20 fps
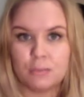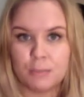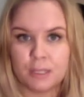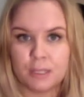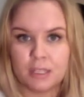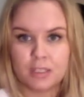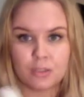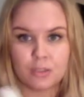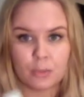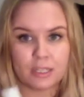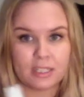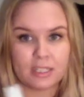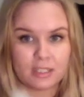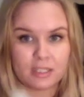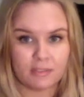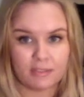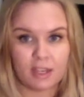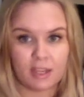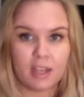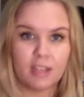but it's
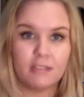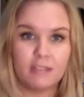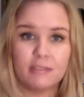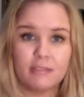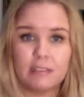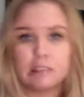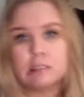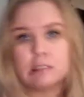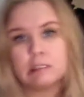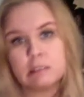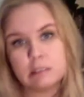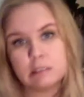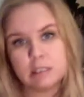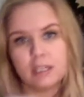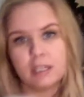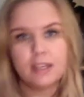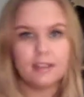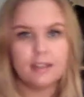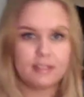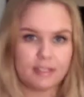25.
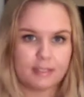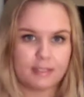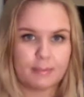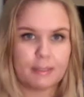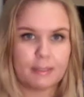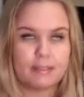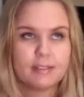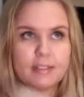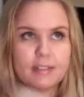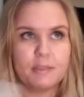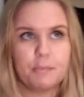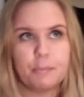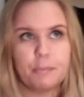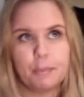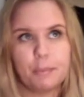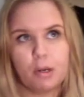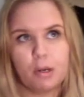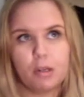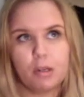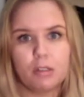It's expensive,
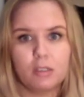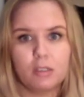but